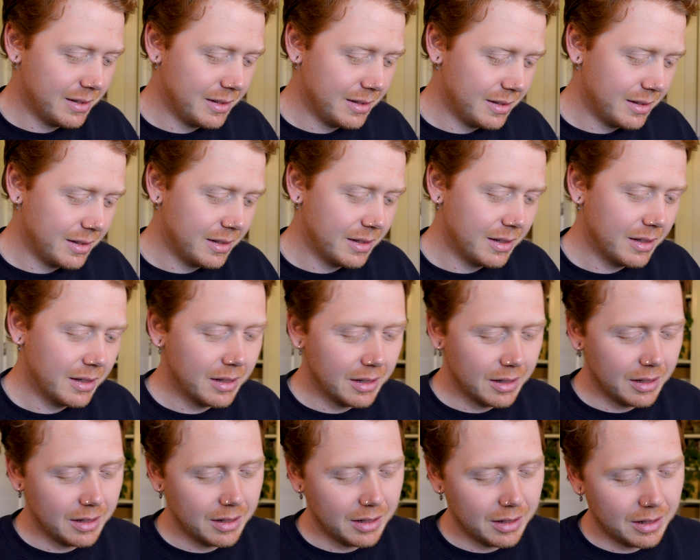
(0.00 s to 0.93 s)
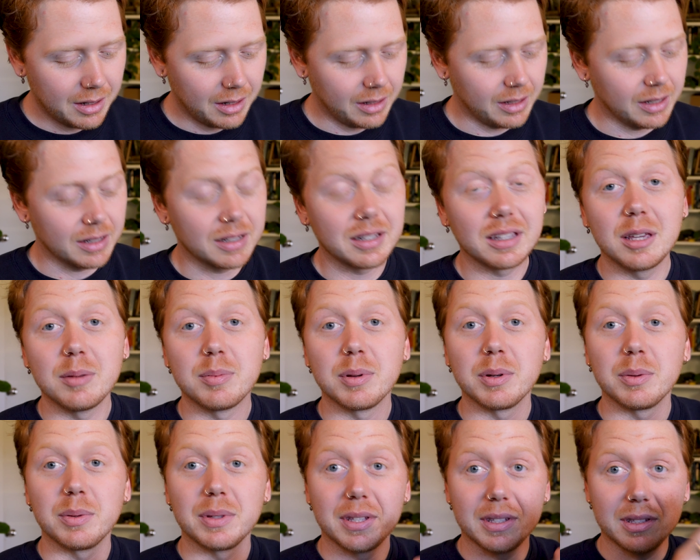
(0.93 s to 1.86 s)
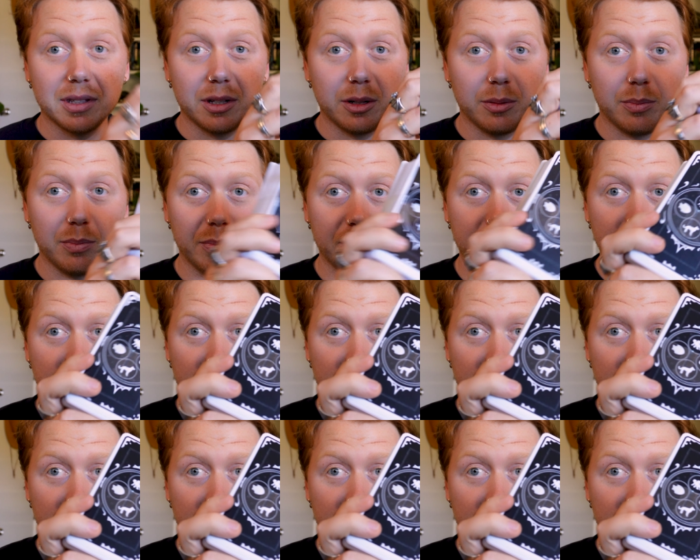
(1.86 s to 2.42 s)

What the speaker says: I like to keep it with this little